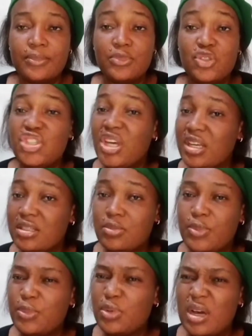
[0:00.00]
Change,
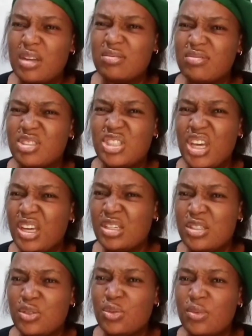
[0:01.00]
people can
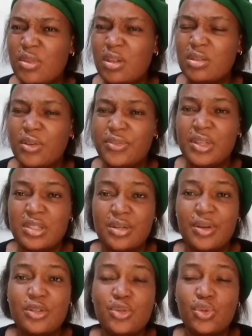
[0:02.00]
change, a lot of things
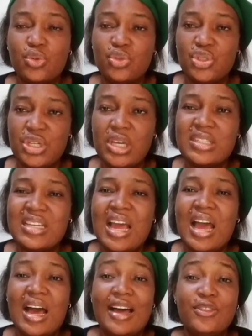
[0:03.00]
around you could change,
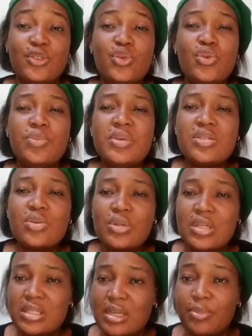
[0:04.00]
and you could be so
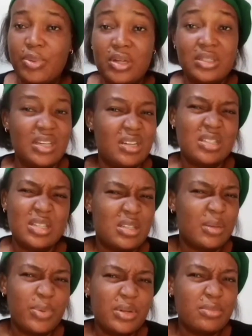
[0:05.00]
disappointed.
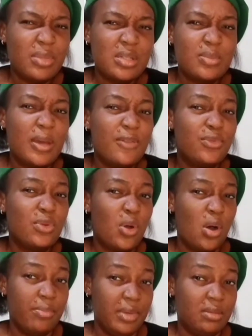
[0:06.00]
Disappointments might even
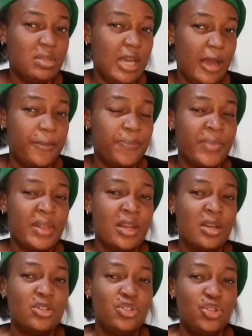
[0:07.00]
come in.
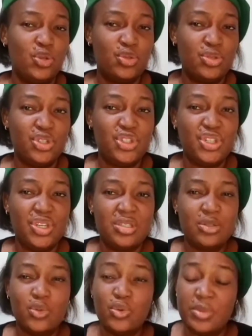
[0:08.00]
Due to the change,
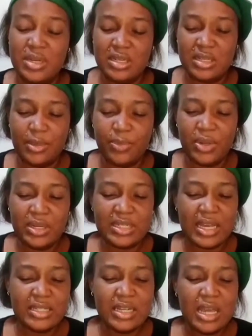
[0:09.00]
you could be
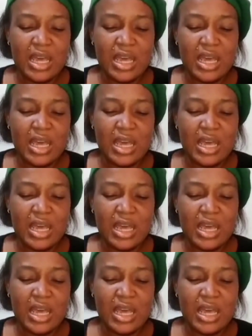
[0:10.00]
disappointed,